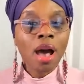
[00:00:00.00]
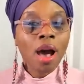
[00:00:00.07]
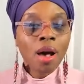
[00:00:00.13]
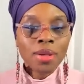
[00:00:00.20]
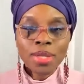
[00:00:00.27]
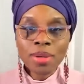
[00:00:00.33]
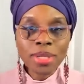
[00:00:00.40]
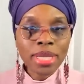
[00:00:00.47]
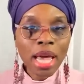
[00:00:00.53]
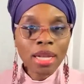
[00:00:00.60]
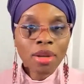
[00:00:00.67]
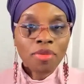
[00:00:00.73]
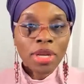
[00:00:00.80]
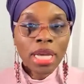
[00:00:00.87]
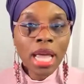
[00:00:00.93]
Also,
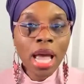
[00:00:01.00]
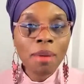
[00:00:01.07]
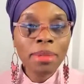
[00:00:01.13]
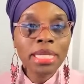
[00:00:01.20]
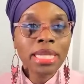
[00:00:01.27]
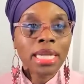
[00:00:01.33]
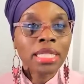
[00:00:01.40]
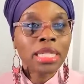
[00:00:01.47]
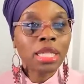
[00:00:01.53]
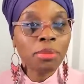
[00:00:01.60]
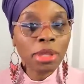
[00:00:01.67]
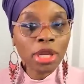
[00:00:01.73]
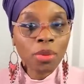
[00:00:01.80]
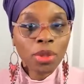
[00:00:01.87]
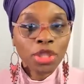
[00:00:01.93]
sound off in the comment section. Let
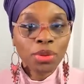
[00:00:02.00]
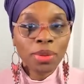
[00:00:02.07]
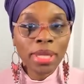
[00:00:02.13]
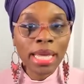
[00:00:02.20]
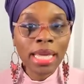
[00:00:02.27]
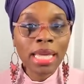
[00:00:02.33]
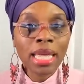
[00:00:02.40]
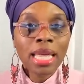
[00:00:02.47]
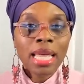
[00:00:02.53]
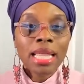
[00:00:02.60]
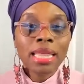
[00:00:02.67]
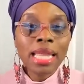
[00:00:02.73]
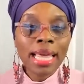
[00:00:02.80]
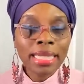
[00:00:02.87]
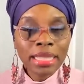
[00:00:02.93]
me know what you think.
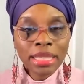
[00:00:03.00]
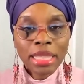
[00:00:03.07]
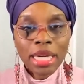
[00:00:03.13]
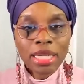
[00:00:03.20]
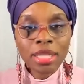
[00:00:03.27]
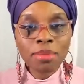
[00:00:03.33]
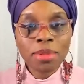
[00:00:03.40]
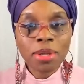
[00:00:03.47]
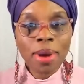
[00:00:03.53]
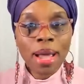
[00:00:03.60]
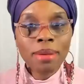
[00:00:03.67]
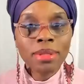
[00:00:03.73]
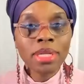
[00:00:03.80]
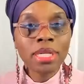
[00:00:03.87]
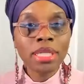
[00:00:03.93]
Like, share,
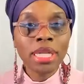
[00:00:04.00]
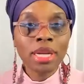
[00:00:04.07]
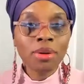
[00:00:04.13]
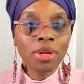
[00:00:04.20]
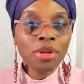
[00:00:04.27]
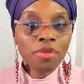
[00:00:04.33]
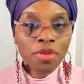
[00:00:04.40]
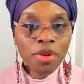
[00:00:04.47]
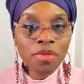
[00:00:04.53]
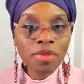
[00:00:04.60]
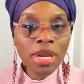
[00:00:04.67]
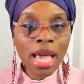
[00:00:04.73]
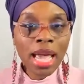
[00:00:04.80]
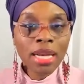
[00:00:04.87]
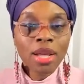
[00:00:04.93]
subscribe to the channel if you're
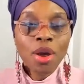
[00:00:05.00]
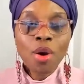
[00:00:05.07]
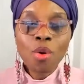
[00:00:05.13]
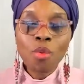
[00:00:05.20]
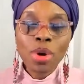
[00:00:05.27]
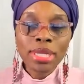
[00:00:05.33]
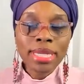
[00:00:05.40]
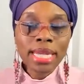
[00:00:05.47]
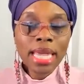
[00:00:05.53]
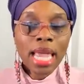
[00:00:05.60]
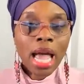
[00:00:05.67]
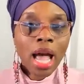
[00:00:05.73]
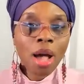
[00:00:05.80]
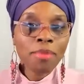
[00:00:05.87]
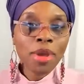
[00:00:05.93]
not. Once
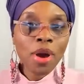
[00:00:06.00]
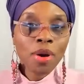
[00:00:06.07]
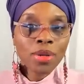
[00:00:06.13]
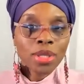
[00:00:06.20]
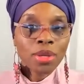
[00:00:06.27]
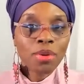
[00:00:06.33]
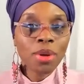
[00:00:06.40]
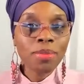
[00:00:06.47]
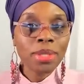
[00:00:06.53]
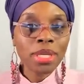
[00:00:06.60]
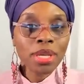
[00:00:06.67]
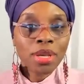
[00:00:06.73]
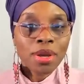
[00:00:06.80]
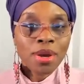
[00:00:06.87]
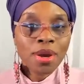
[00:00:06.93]
again, I'm your host, The
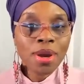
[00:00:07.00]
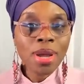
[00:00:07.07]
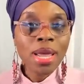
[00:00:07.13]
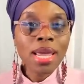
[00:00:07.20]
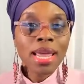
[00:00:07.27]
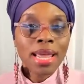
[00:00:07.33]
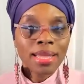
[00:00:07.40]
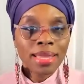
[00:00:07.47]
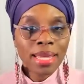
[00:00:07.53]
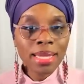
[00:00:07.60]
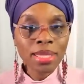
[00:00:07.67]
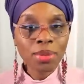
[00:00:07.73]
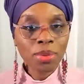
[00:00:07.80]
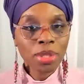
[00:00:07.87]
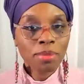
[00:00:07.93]
Crimson Cure, and
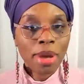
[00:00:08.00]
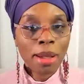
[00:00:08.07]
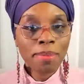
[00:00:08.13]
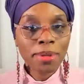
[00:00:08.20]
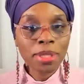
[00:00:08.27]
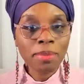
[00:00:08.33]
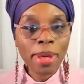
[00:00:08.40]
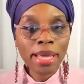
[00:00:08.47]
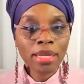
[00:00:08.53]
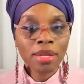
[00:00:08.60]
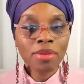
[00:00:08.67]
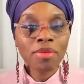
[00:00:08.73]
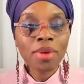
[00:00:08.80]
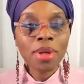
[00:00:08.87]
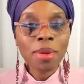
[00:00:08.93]
this was my
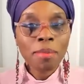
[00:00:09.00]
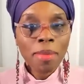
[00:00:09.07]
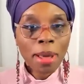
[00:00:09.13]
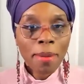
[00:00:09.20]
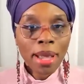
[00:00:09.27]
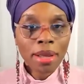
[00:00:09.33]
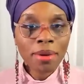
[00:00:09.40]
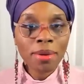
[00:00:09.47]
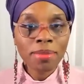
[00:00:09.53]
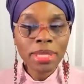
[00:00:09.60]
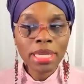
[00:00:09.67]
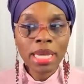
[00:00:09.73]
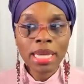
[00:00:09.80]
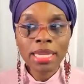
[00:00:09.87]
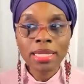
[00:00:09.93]
perspective. Bye-bye,
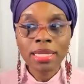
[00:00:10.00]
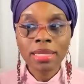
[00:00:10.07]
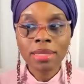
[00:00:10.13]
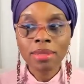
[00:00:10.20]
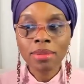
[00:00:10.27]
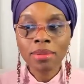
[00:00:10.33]
Crimsonites.